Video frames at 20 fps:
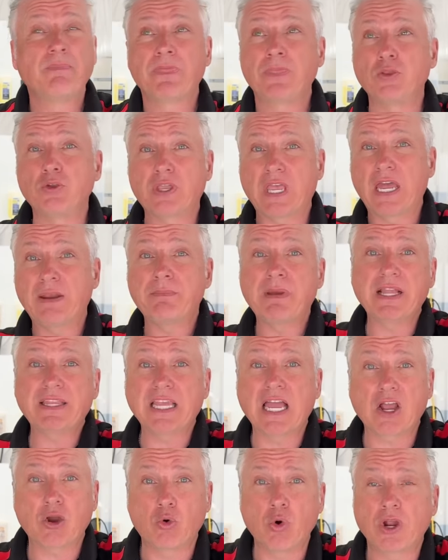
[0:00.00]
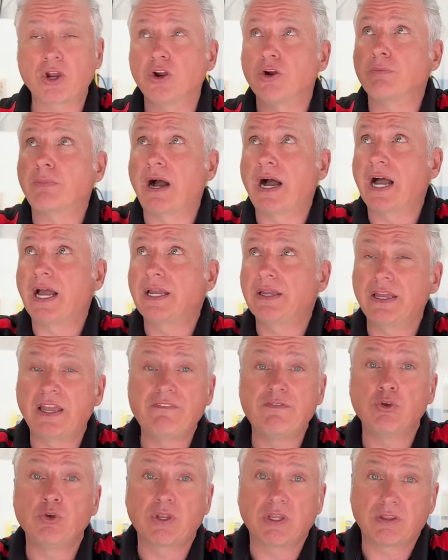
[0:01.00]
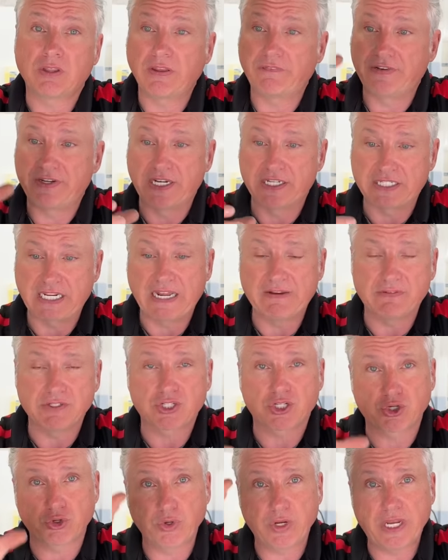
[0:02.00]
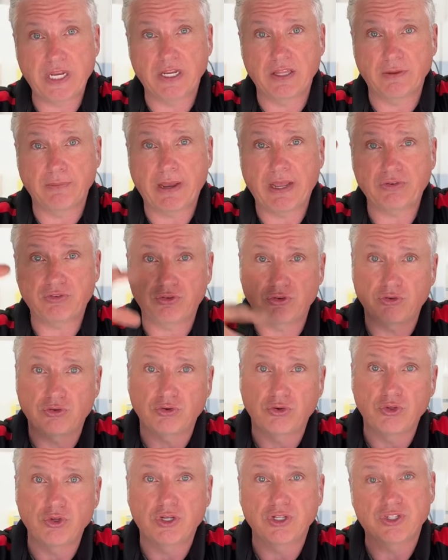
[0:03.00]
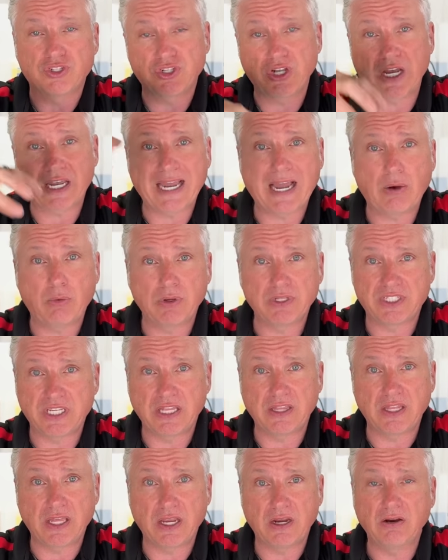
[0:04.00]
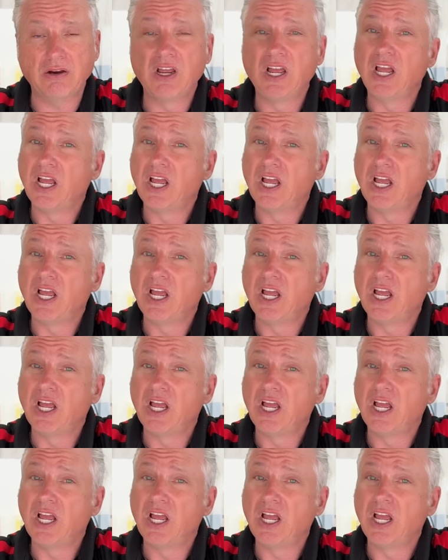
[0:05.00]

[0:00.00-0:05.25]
You can make that quicker by, if it doesn't have a screen in the master cylinder, you could suck out what's in there.